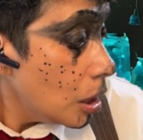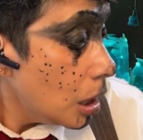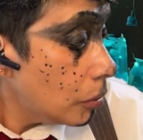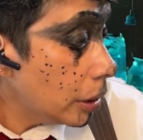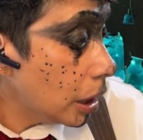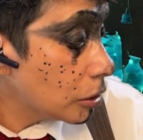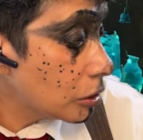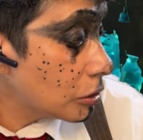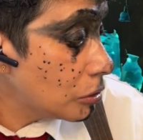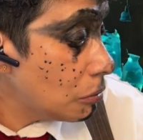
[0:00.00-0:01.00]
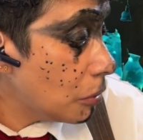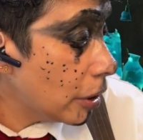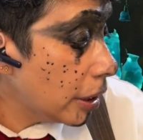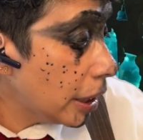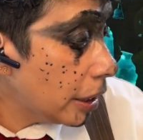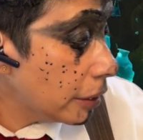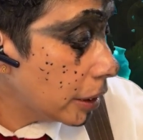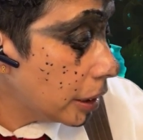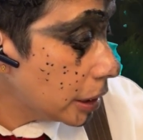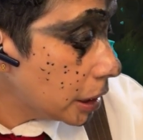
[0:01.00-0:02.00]
We got 2 more
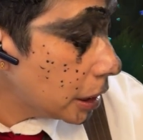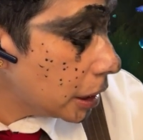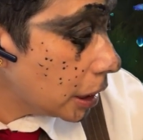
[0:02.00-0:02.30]
haircuts in the